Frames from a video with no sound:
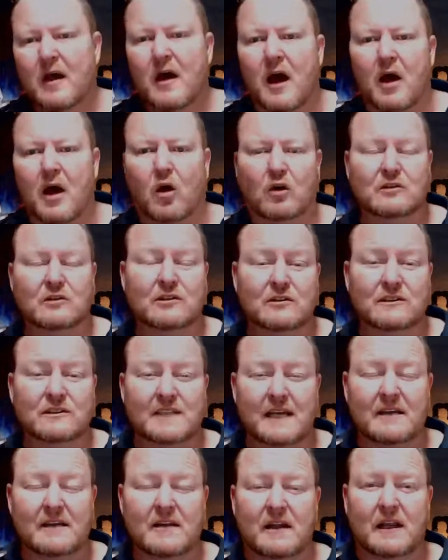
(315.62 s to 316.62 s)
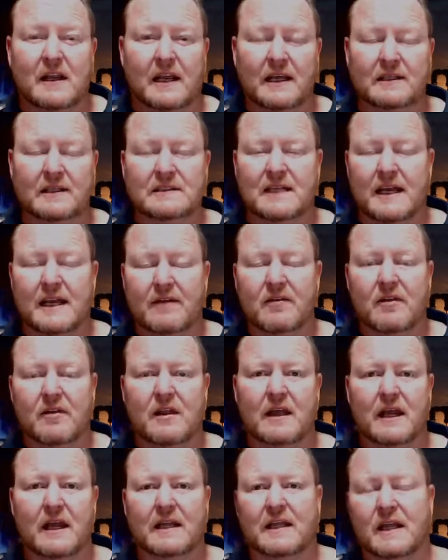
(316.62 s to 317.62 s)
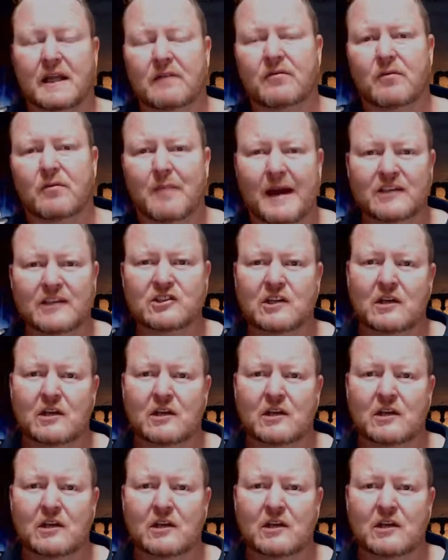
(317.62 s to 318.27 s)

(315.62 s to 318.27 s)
I also sent the links and everything and the information